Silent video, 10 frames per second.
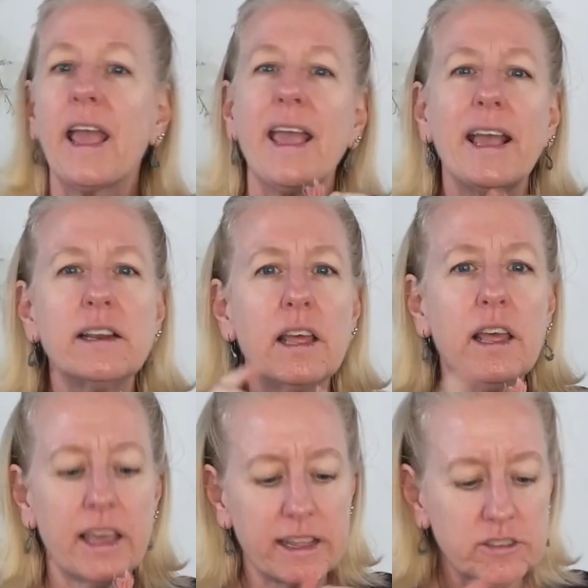and
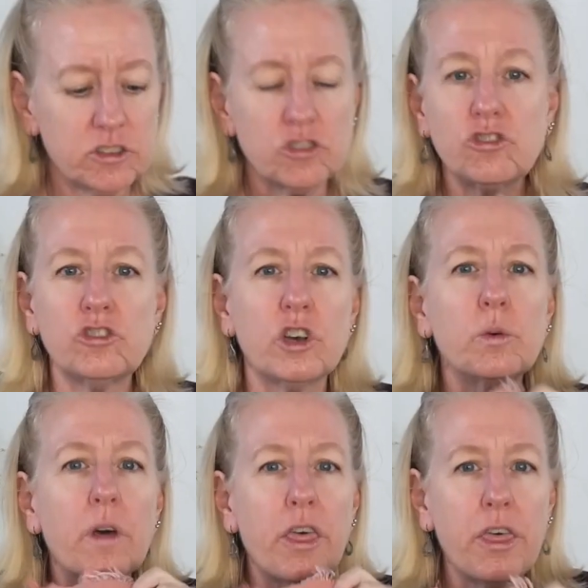it's
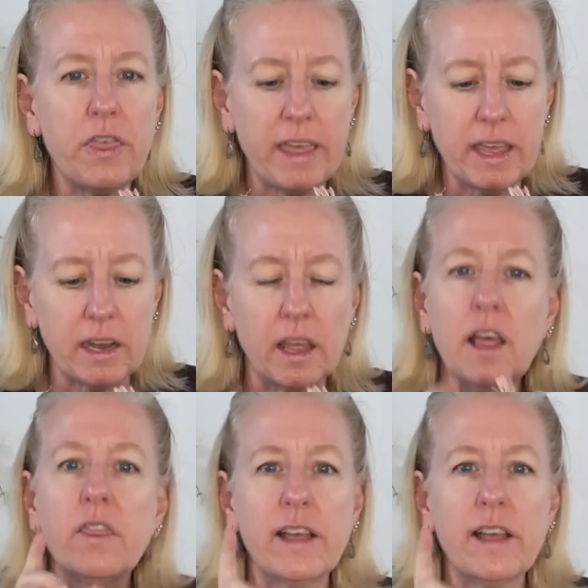so thin.